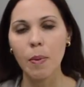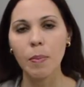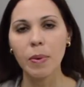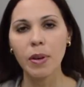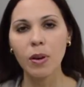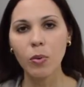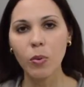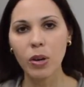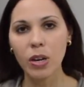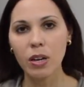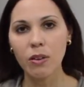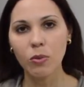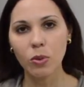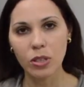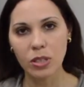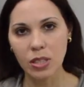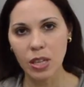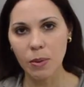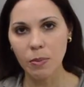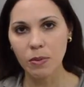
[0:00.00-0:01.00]
Be aware of
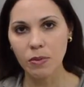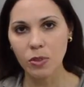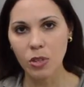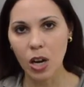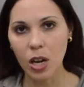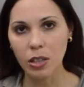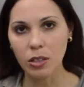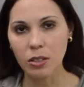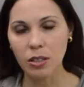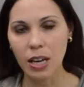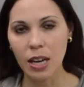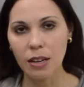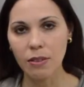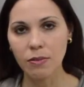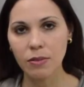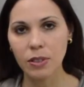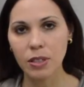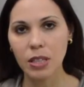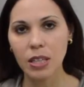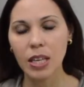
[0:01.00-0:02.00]
what type of dog you have.
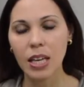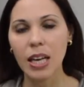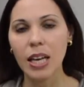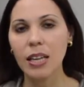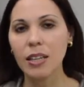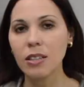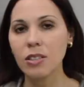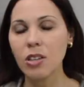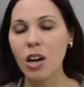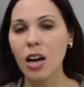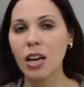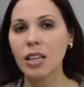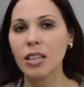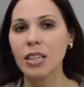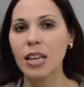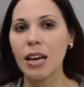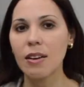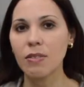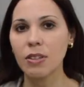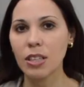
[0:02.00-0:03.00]
Any dog can
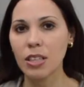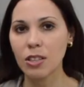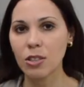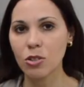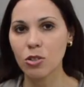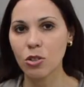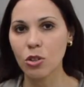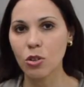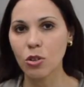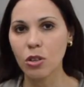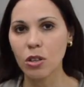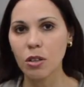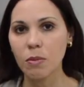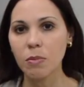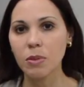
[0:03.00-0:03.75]
have a heat stroke,